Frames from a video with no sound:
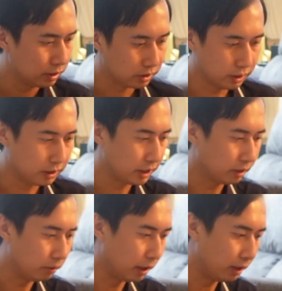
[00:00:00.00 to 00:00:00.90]
gonna take
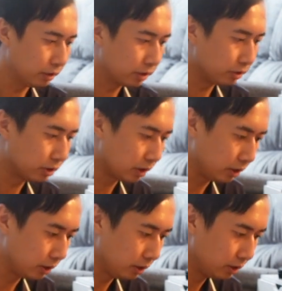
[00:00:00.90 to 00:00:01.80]
a while, so it's gonna
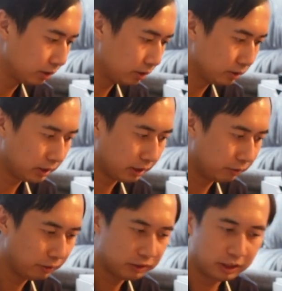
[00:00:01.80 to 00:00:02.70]
take
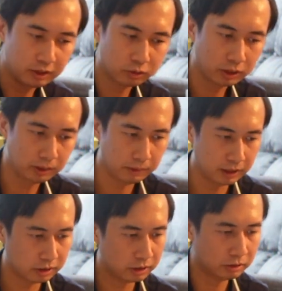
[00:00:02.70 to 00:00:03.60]
15-20
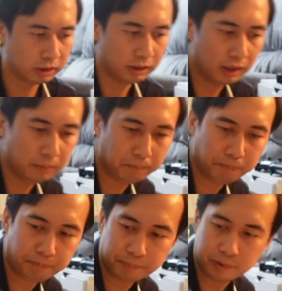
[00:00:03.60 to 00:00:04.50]
minutes to heat up.